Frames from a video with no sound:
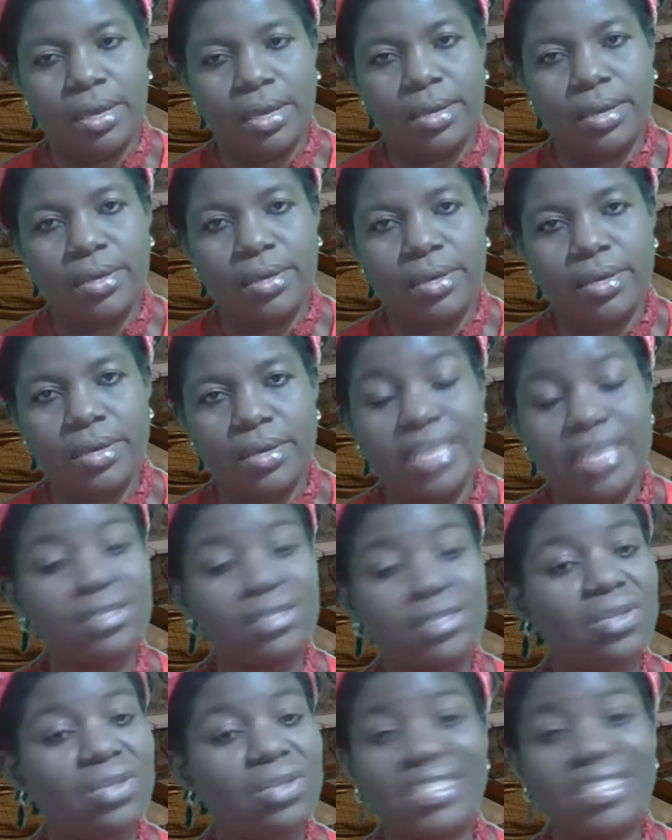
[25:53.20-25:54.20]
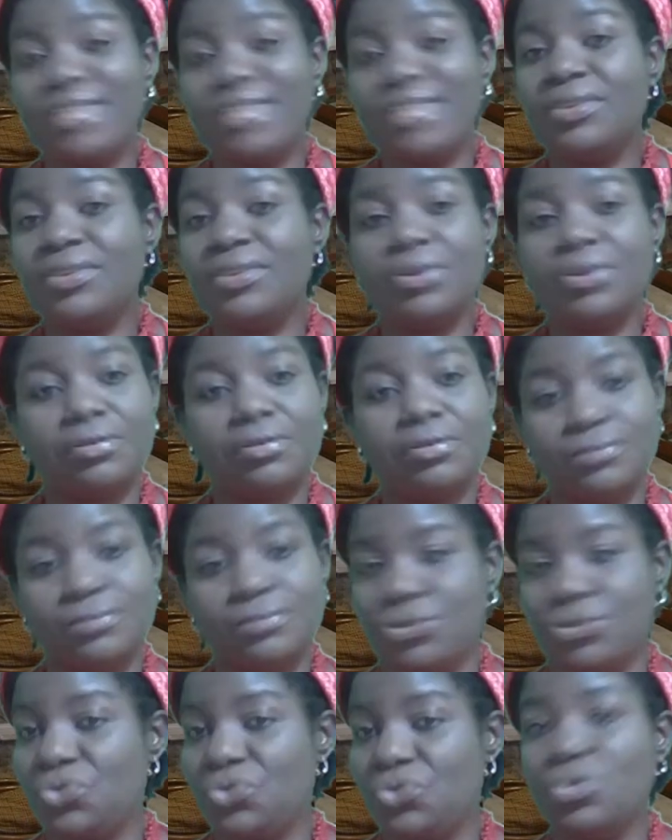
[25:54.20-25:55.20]
it's not enough
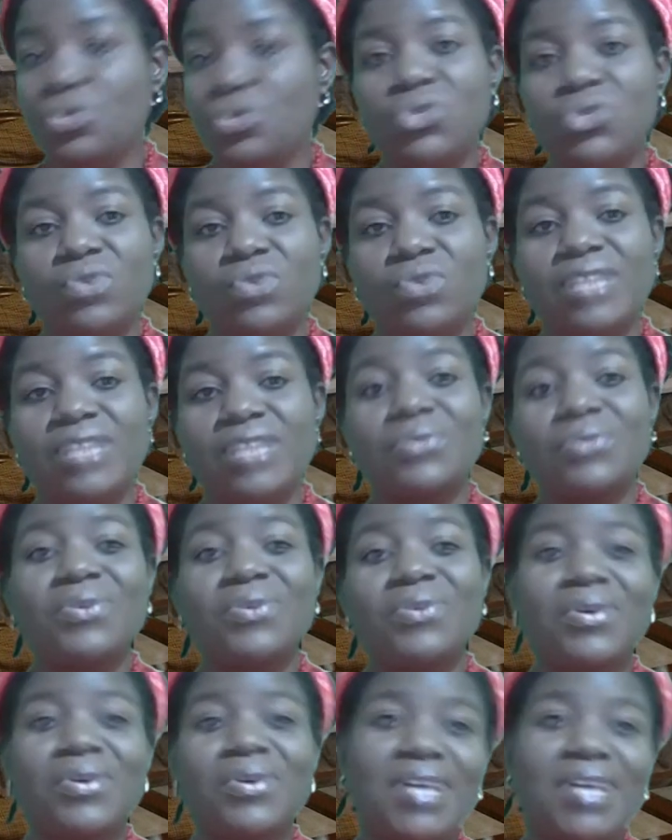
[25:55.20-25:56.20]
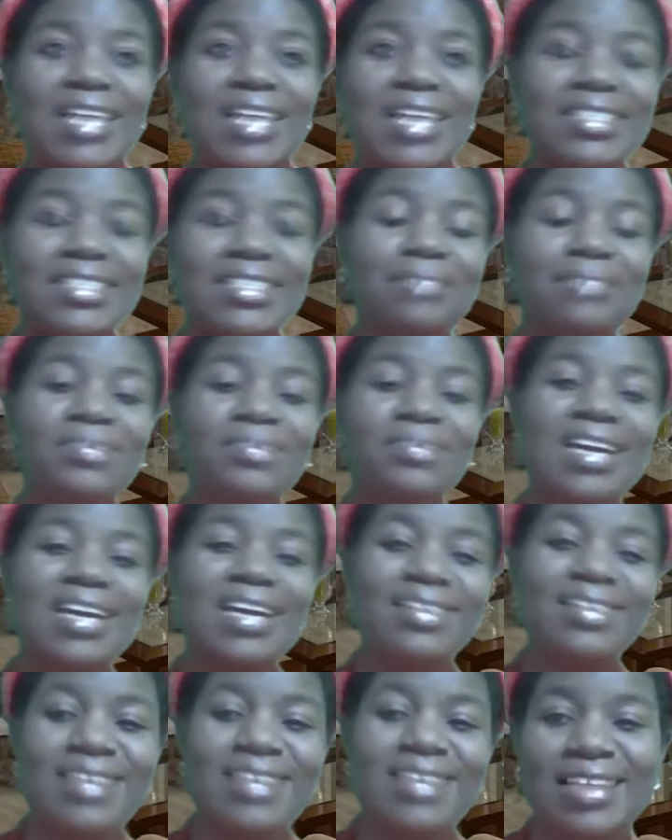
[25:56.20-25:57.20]
to go to Aso Rock and Sheikh
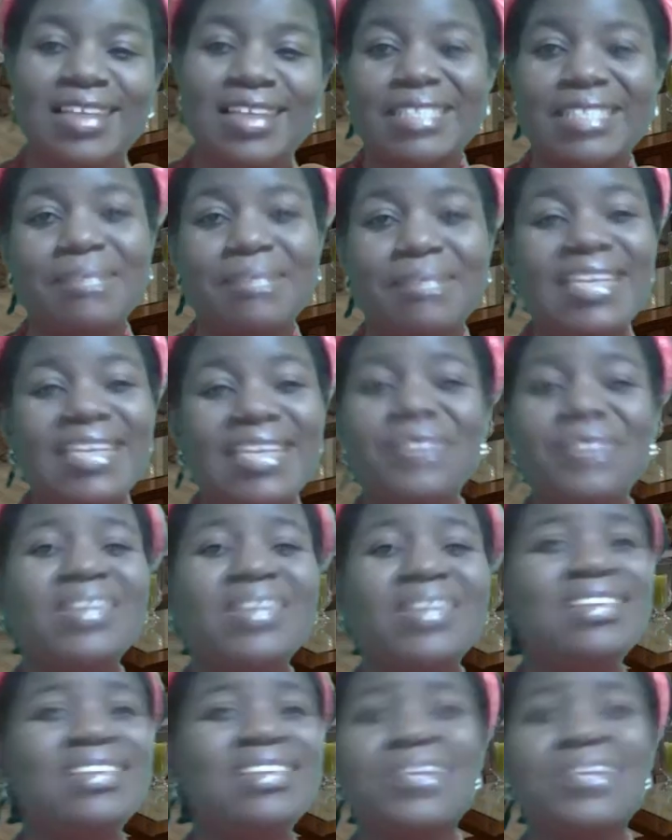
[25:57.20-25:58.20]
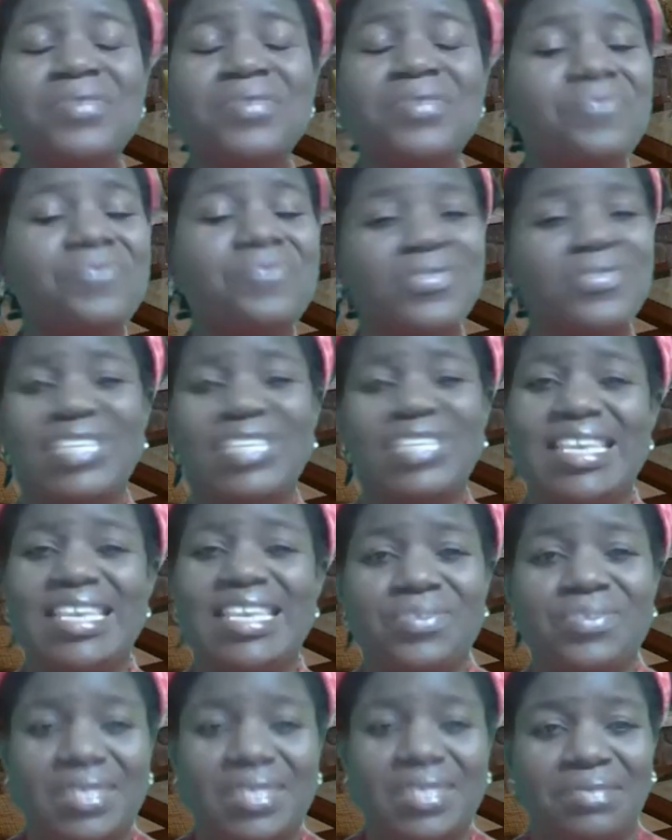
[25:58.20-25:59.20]
Buhari and smile. It would take you
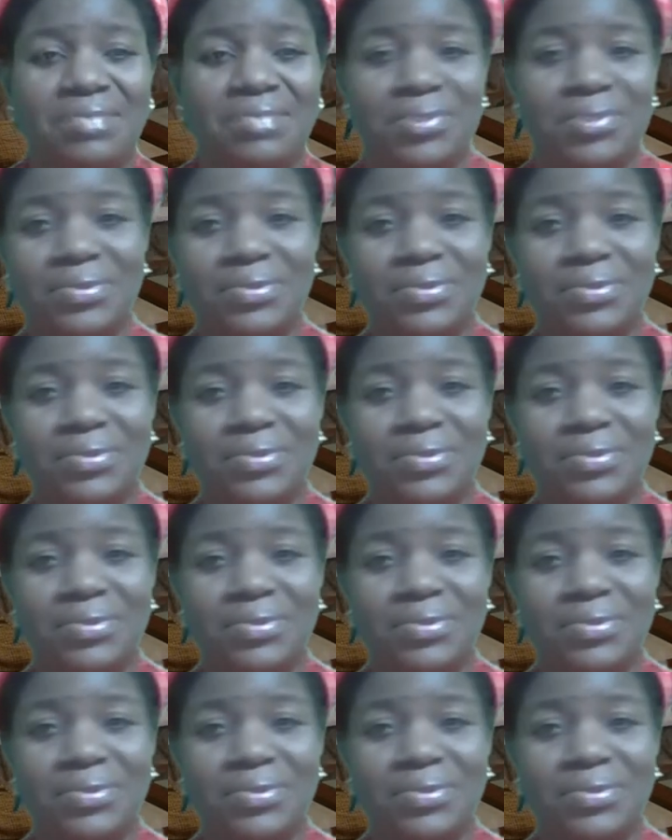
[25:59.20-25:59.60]
serious.